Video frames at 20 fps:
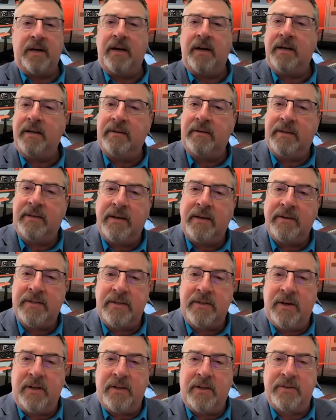hundred thousand
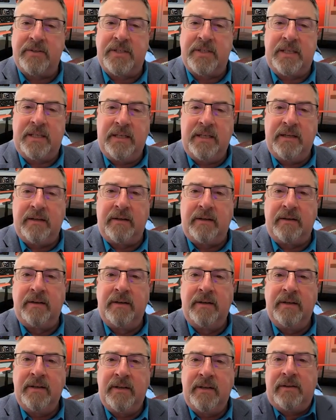dollars a year,
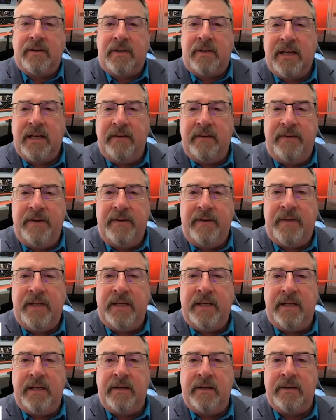you're looking at
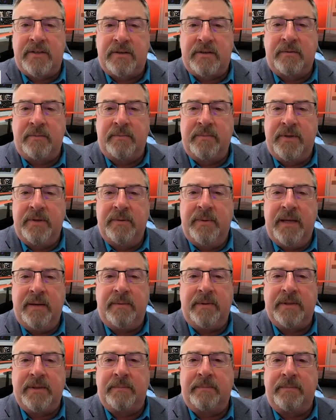fifteen years to, to be
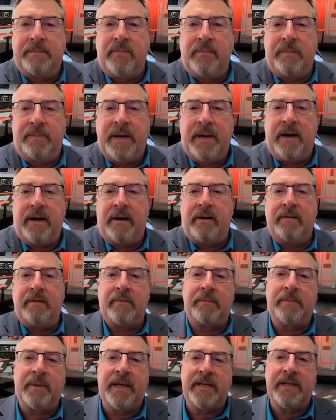able to repair and
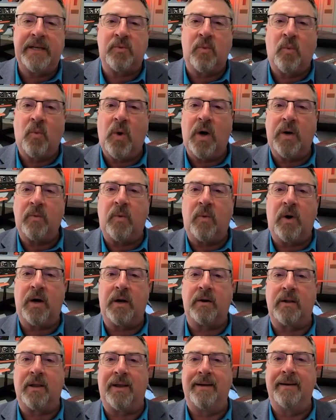replace one water
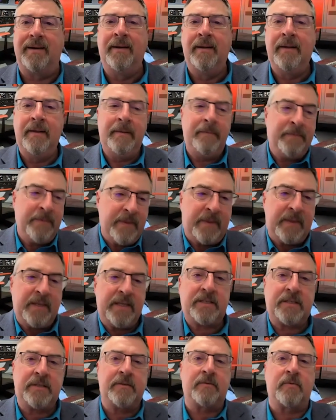line.
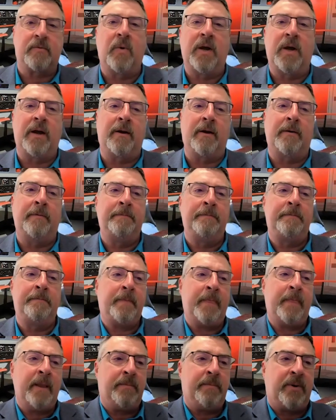This is where
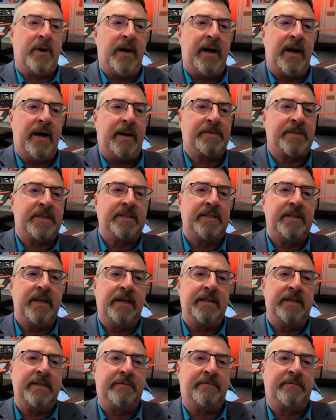perhaps a, a
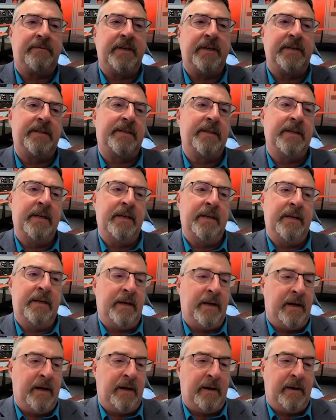different
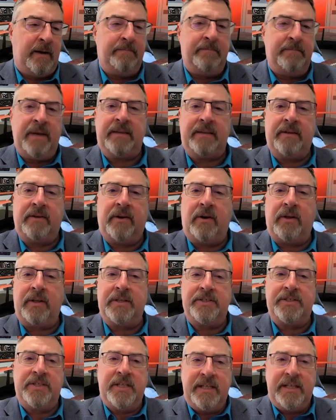uh,
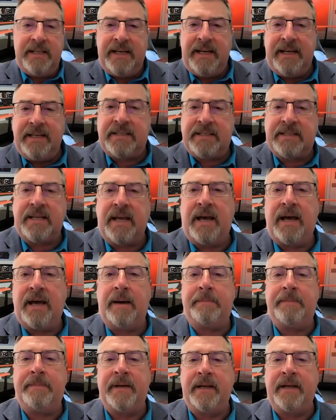methodology needs to
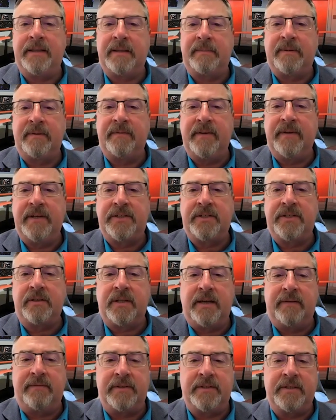happen at the provincial
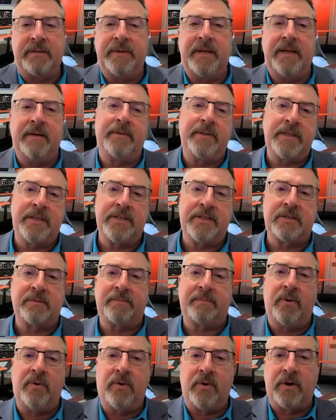level to be able to
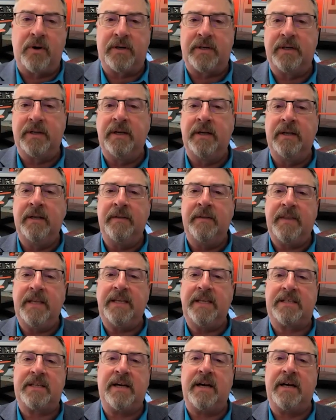support
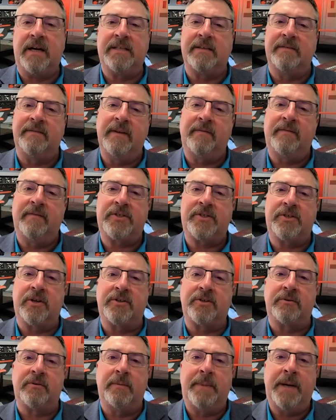these kinds of
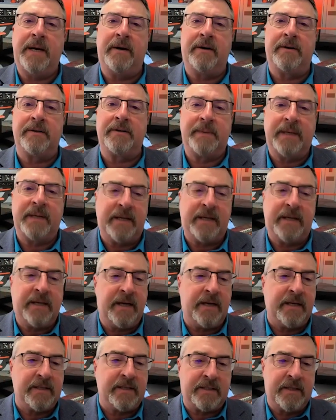infrastructure repairs,
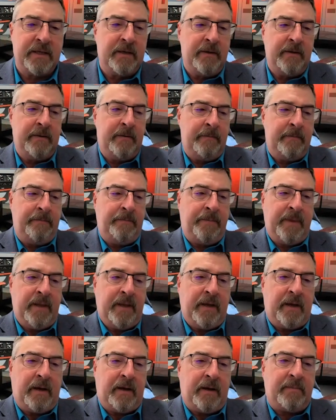because
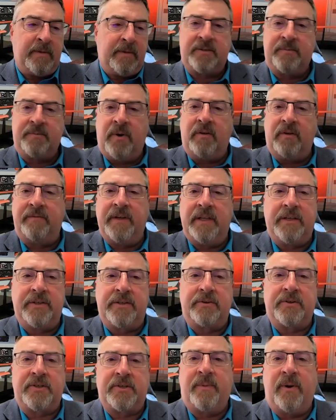Um, a small village or
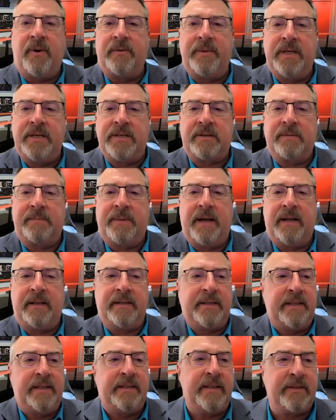a small municipality,
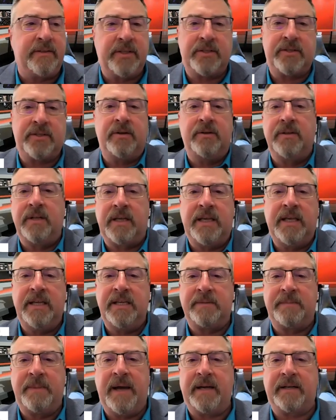they'll just turn the
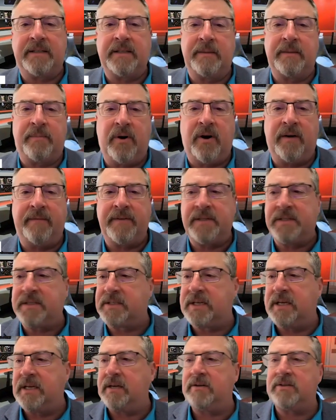keys back to the province and
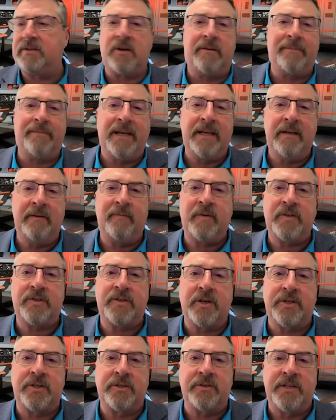say, here's all my
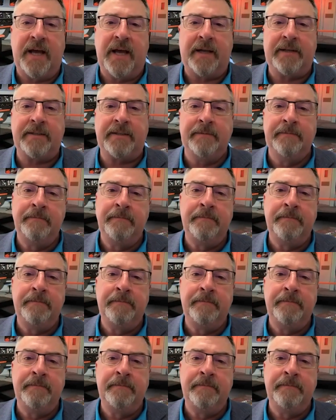infrastructure debt,